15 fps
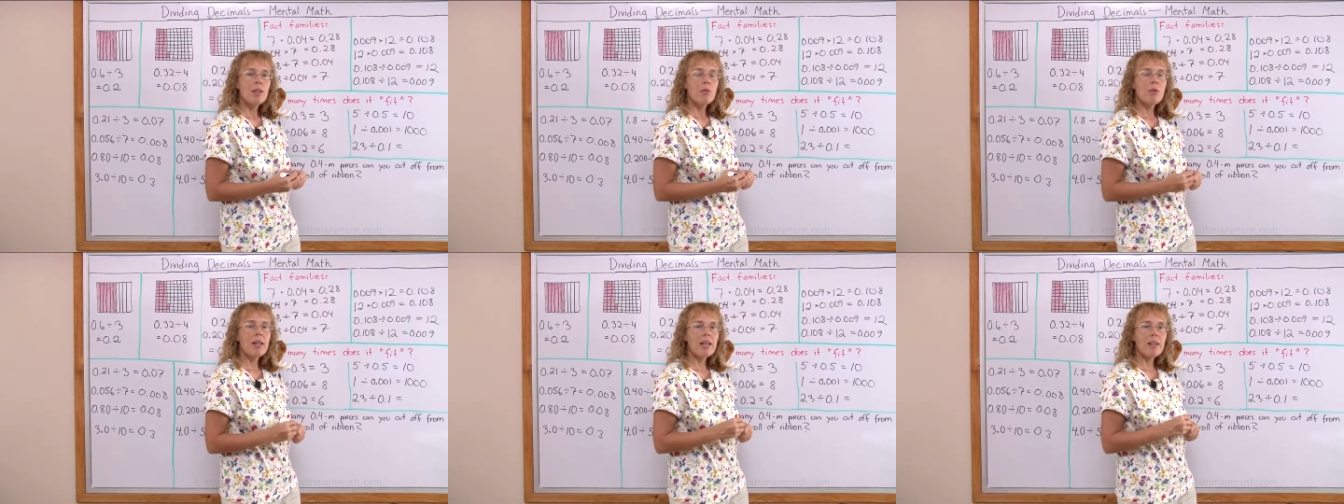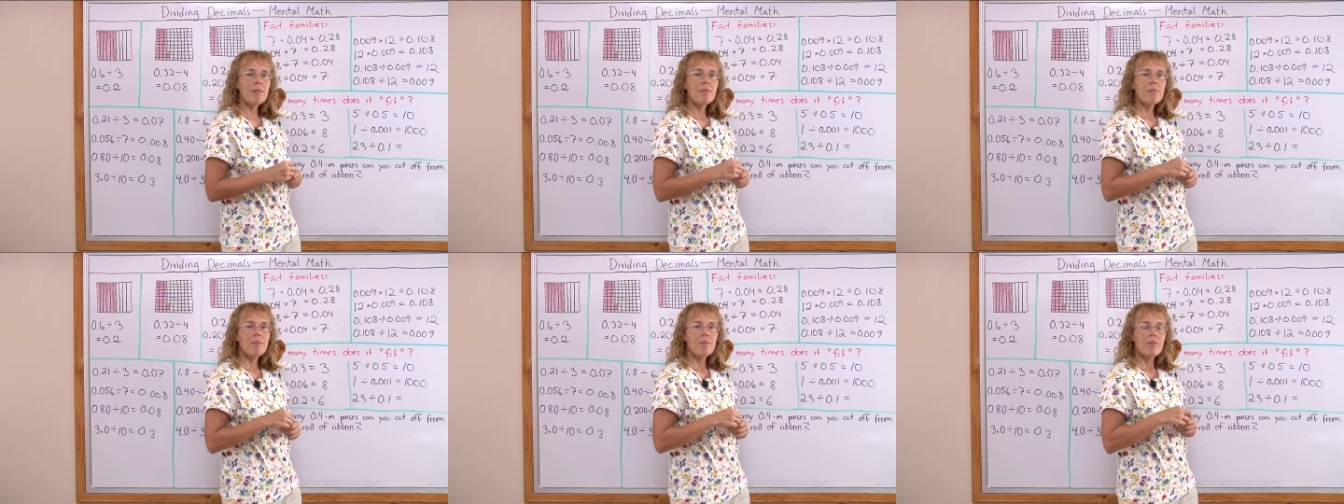
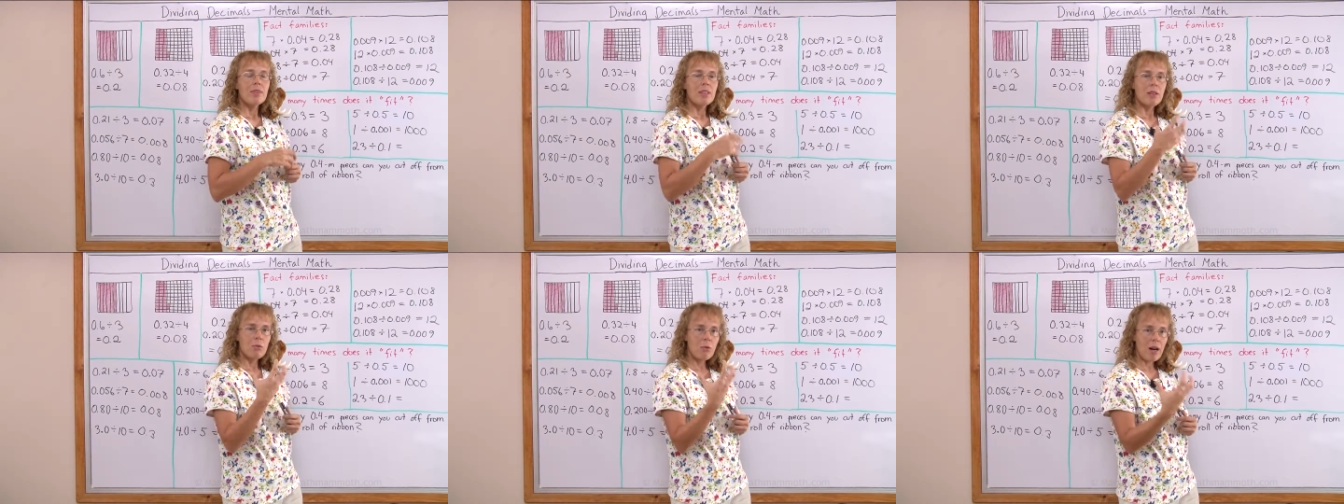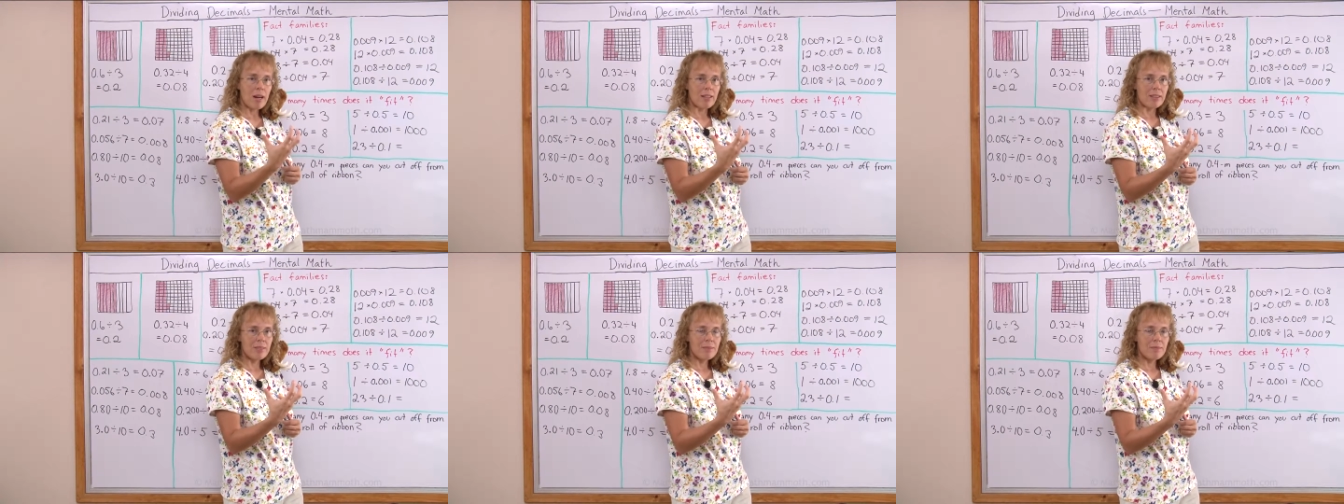Well, in
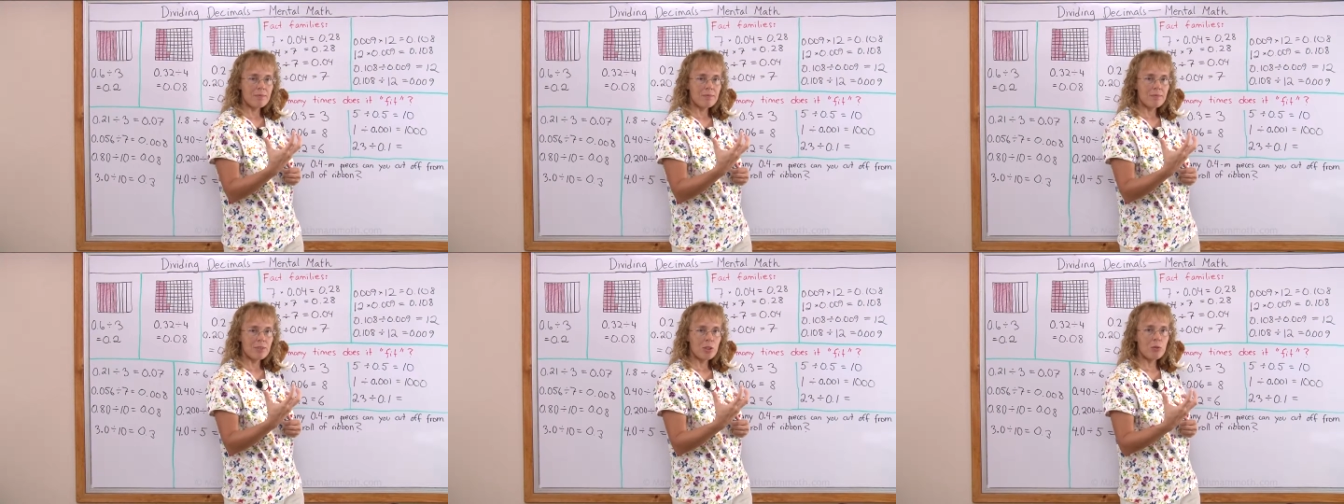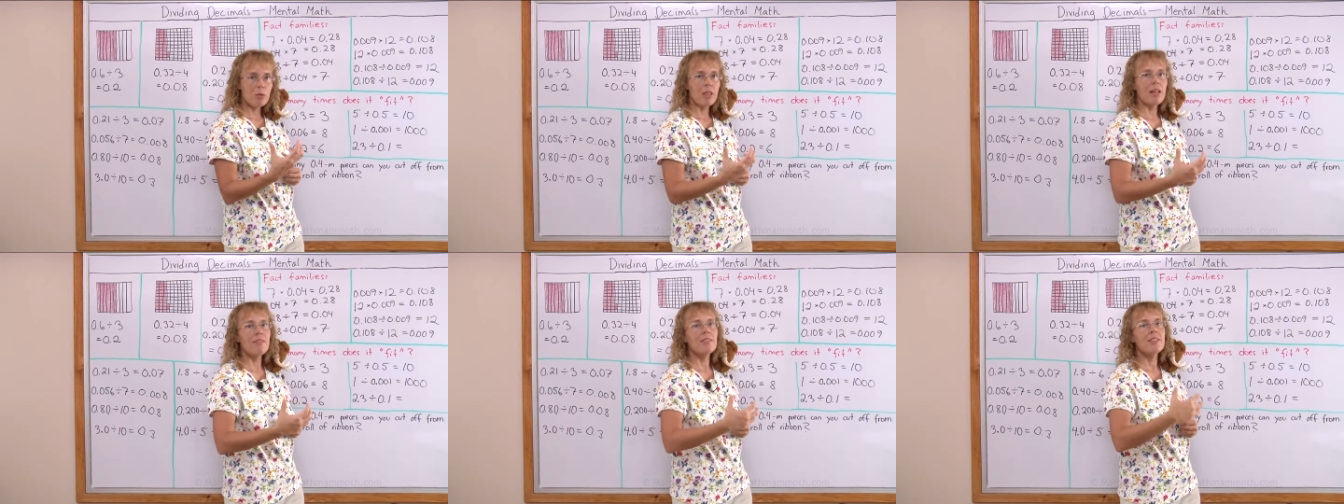one, you
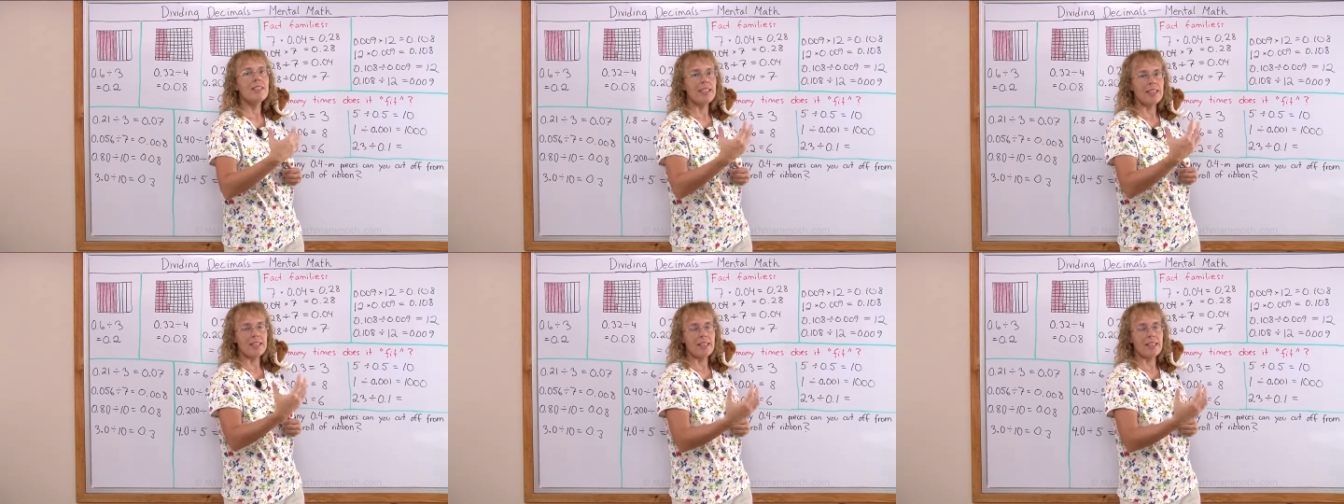would have ten